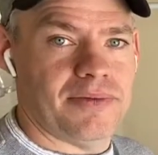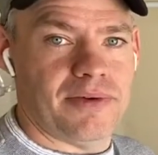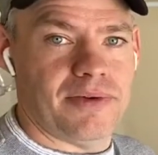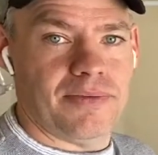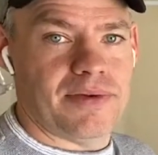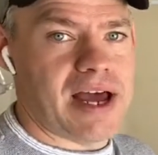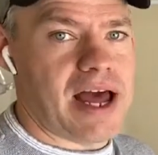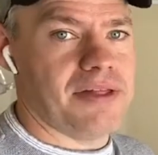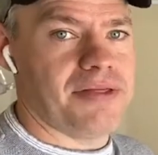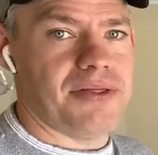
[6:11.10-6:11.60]

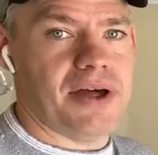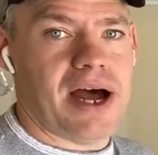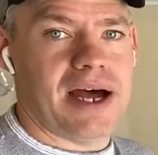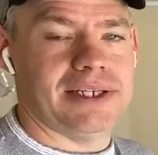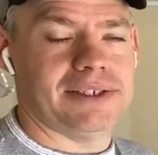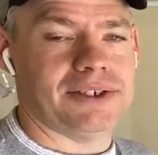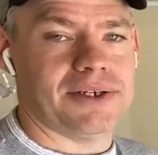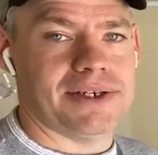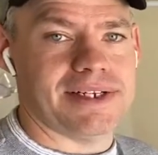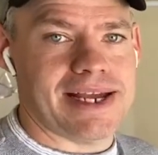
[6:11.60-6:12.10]
you've got
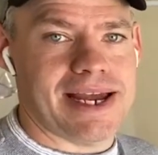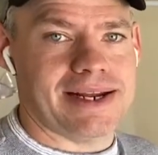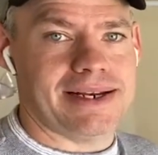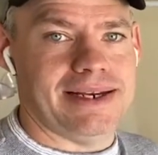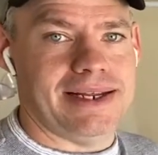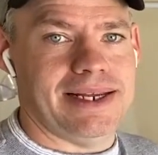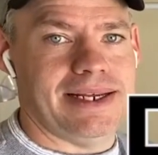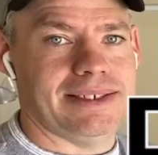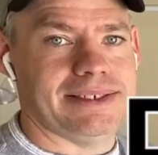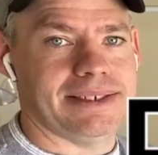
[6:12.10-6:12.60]
thoughts or
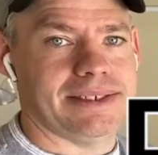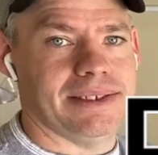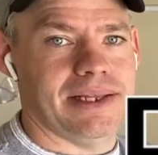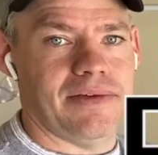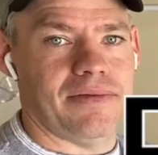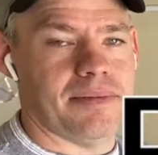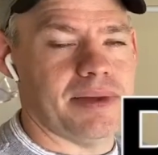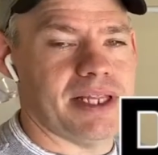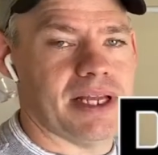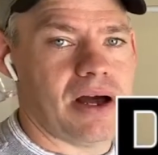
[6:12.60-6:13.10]
techniques, leave
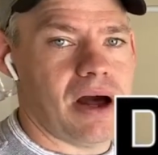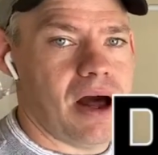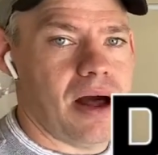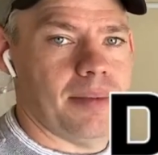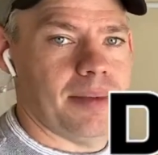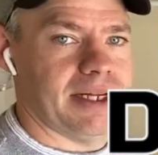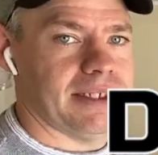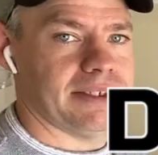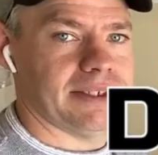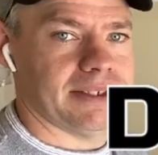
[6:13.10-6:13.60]
them in the
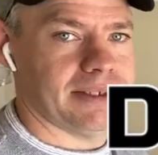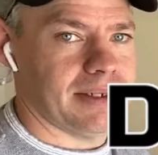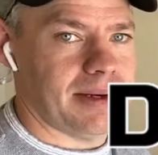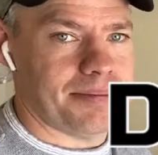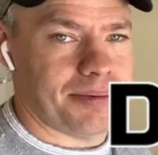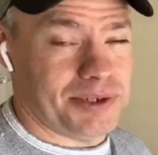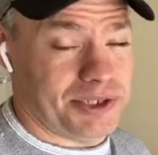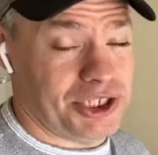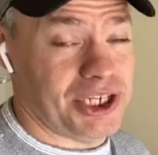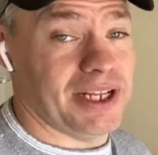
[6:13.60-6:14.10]
comments. I
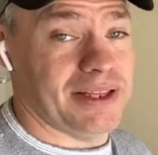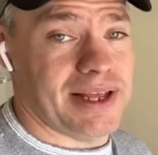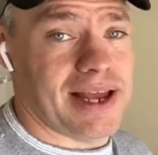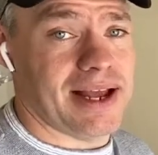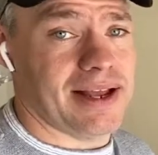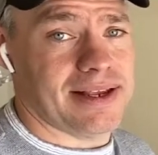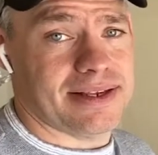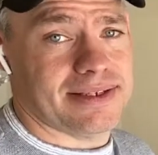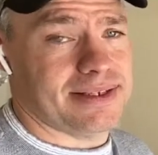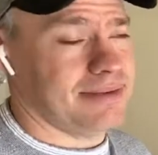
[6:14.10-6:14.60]
appreciate that,
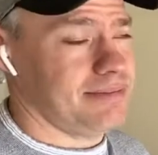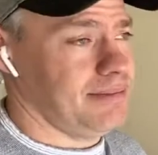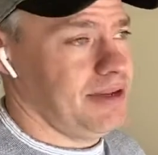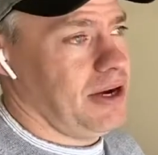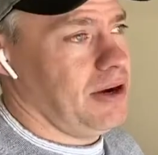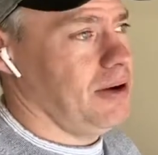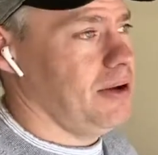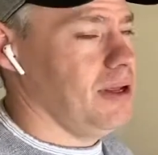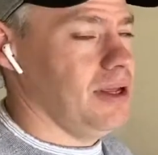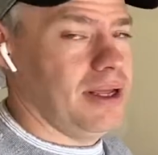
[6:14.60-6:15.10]
because you
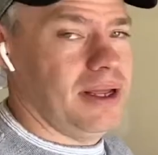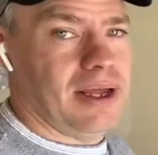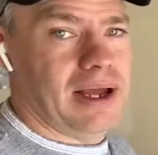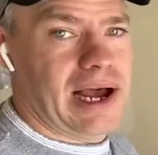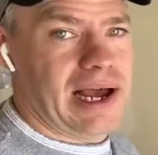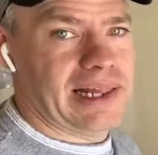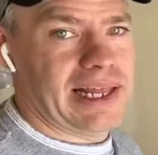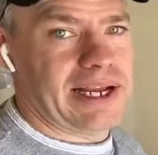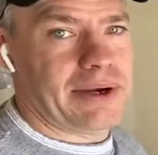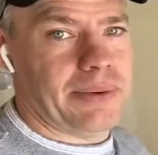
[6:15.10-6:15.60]
know,
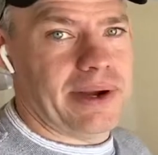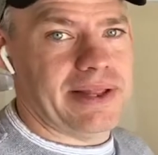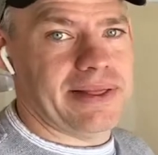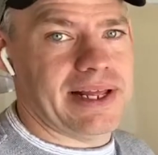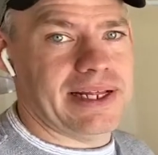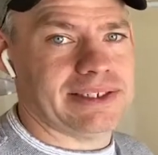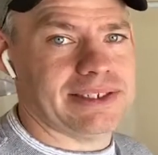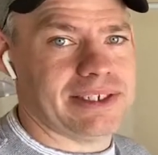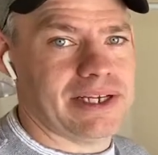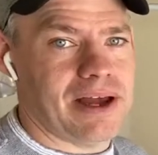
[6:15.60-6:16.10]
I like reading
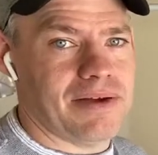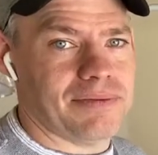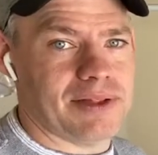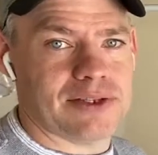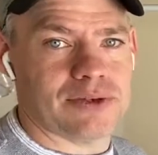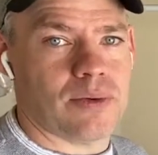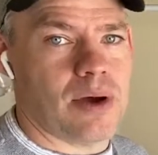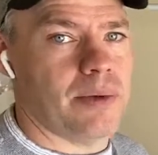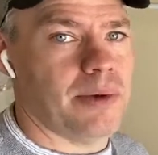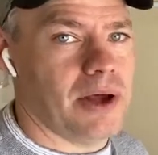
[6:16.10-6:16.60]
that stuff.
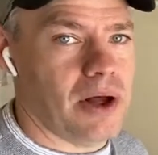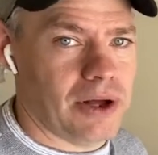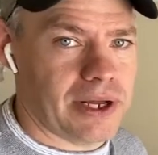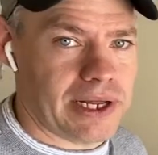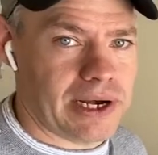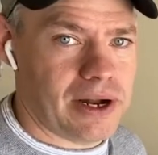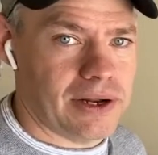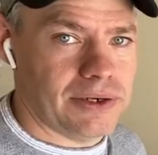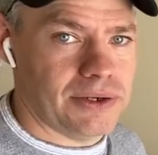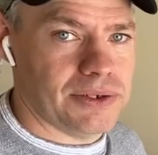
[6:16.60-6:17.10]
That's why we all
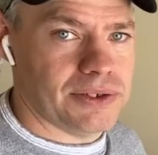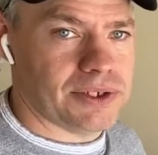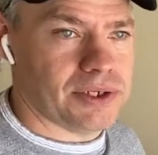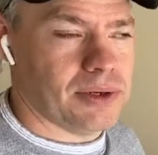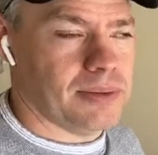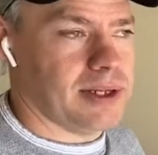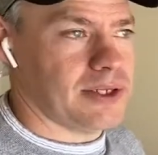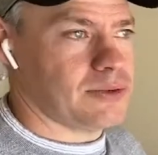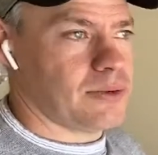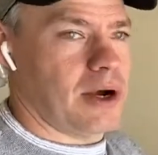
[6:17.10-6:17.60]
get on
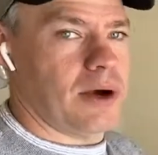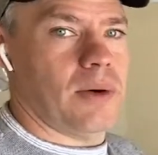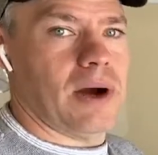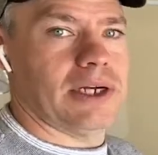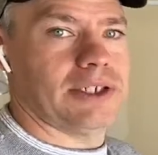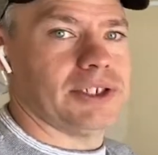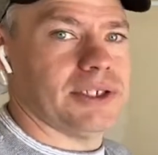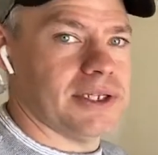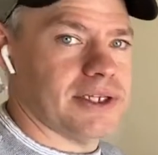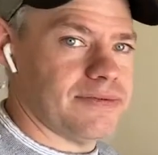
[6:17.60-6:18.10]
YouTube. That's why you're
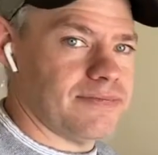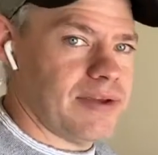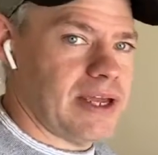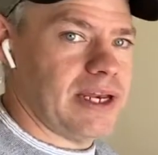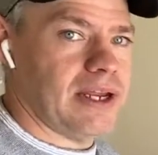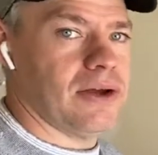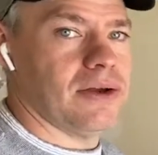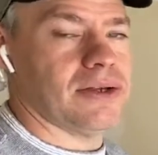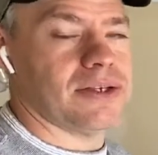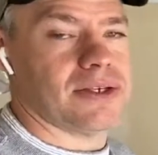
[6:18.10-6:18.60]
watching this
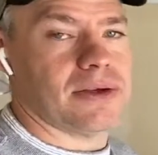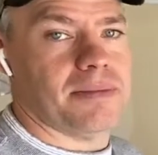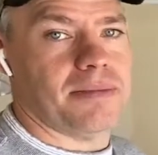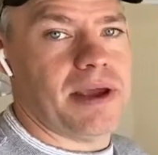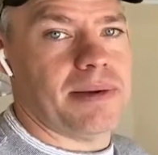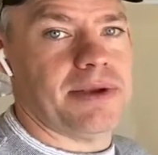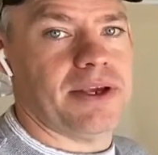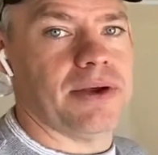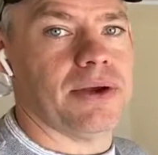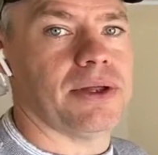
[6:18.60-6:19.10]
video, so
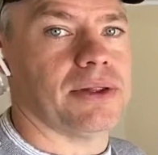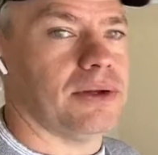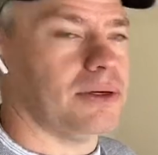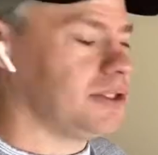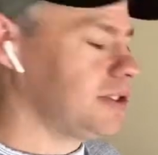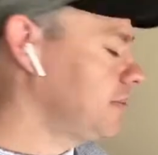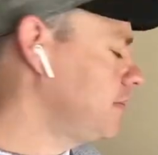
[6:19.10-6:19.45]
maybe you can learn some